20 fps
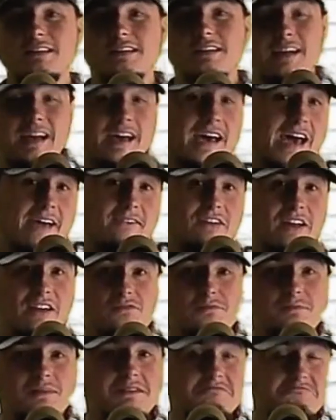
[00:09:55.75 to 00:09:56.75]
I haven't
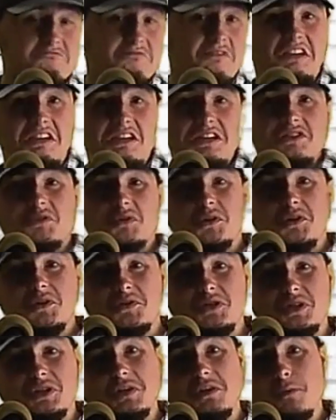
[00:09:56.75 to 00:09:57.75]
even been really
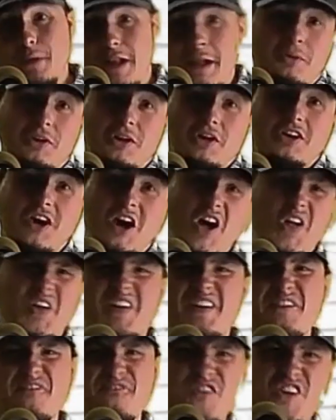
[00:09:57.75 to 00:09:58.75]
introduced to her, but I'm going to call her
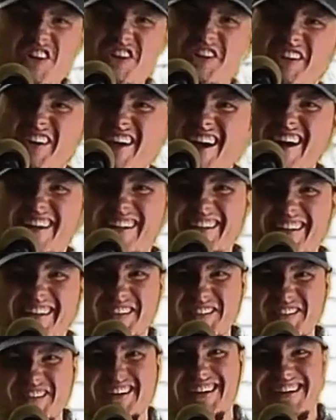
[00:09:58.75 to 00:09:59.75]
and freak her out a
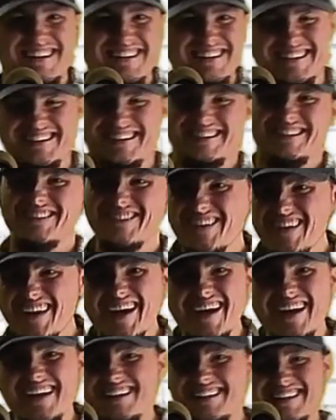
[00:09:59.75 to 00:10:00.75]
little bit.
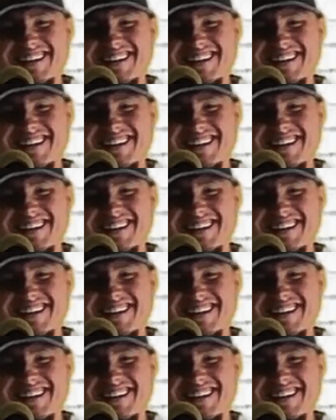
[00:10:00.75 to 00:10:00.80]
Right?